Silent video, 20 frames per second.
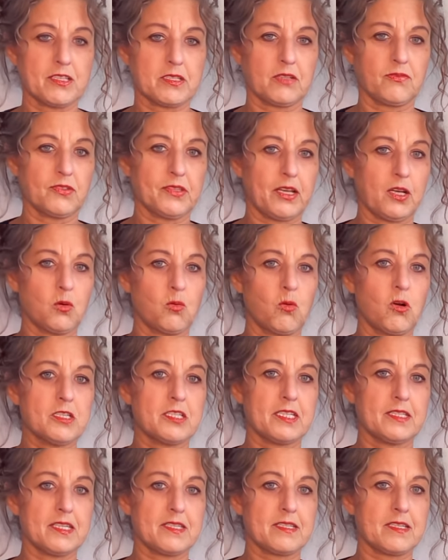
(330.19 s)
level that it was
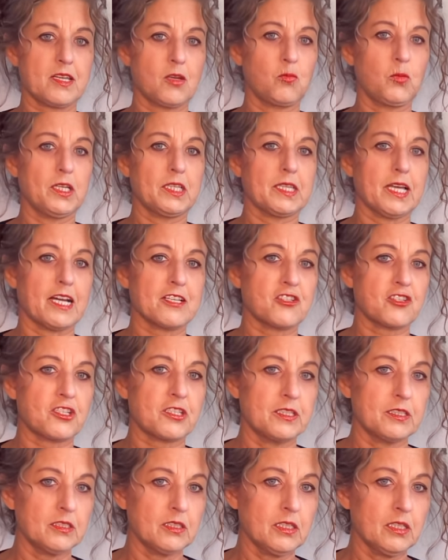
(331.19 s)
in the same week last
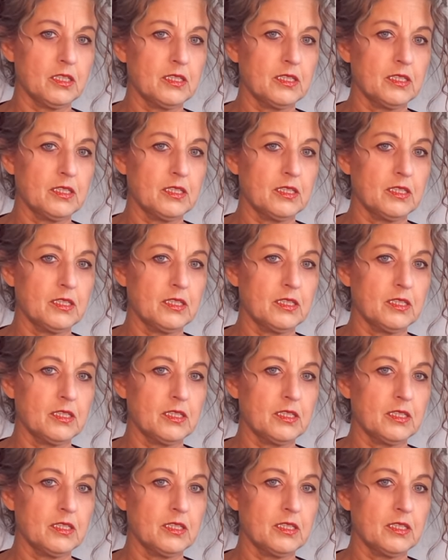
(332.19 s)
year,